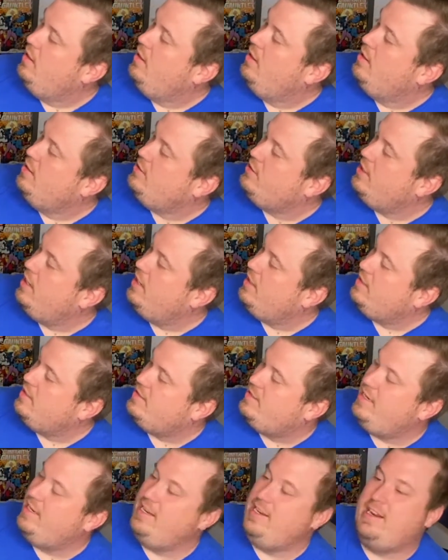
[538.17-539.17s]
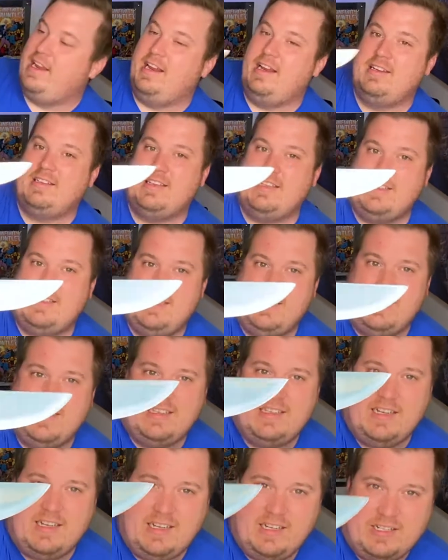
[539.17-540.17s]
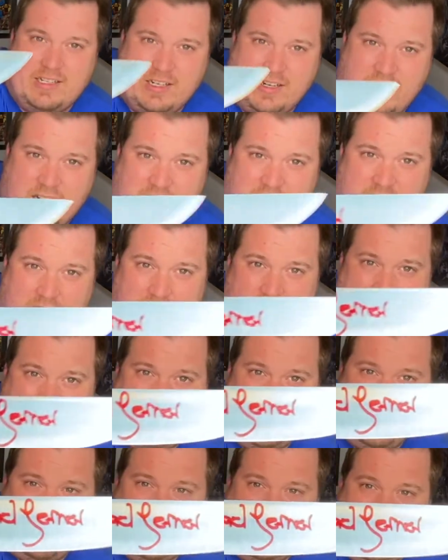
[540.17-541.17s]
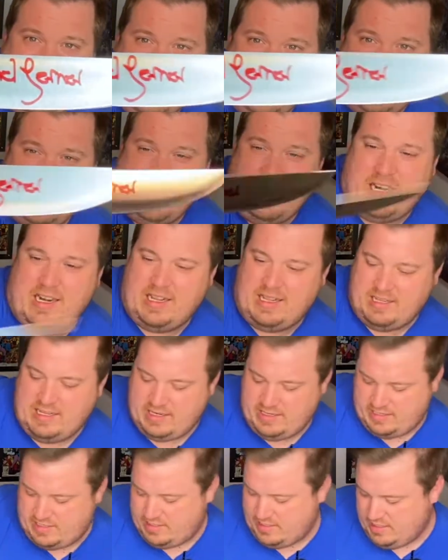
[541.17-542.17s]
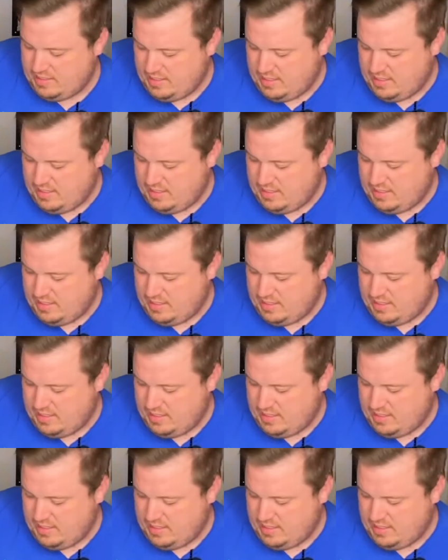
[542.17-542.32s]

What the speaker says: So you guys can see the signature right on the inside of this.